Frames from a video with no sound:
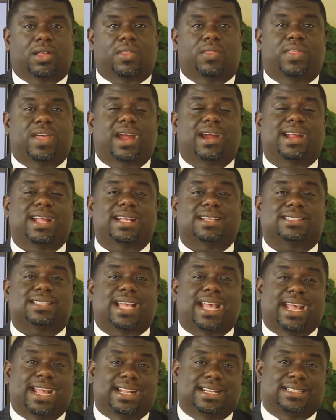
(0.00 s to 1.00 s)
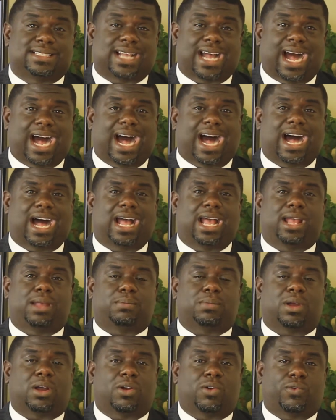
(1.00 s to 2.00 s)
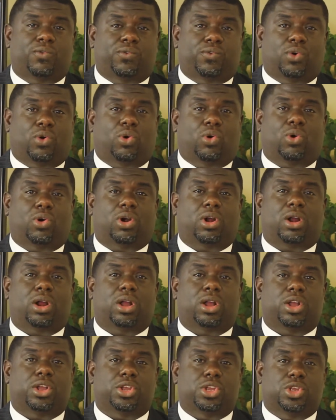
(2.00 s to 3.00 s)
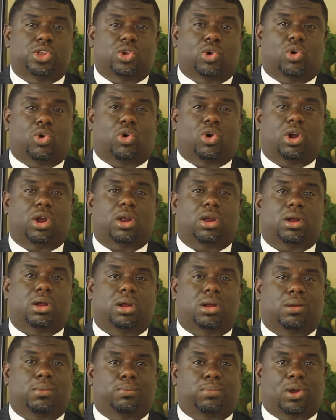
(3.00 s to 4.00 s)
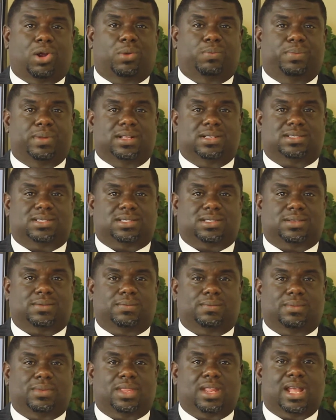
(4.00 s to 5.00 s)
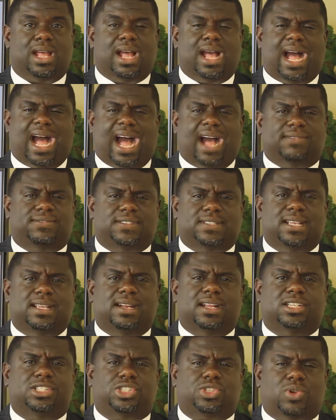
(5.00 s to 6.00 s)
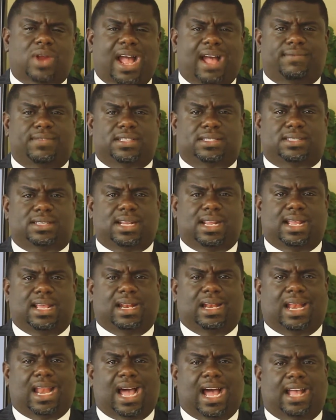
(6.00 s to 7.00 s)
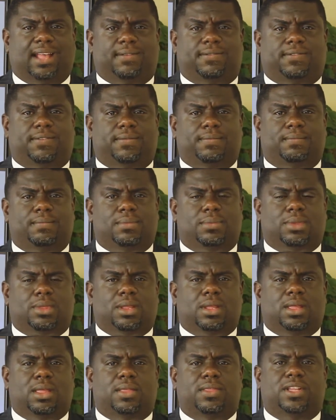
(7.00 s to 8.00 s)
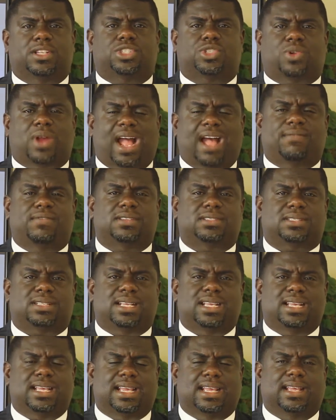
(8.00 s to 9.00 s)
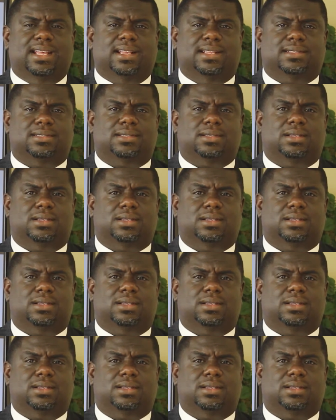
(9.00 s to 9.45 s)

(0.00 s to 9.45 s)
There is a time for your purpose. I've seen a travesty in life. The travesty is